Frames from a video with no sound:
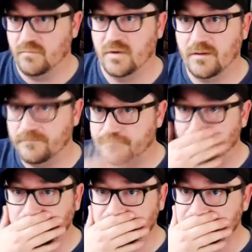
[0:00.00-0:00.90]
well,
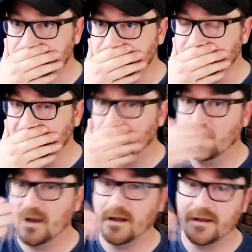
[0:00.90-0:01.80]

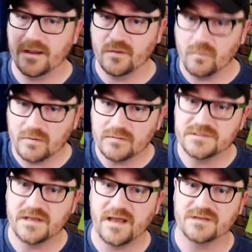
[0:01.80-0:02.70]
uh, in order
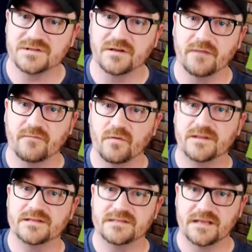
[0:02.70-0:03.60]
to actually avoid
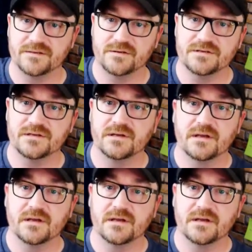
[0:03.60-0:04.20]
these dangers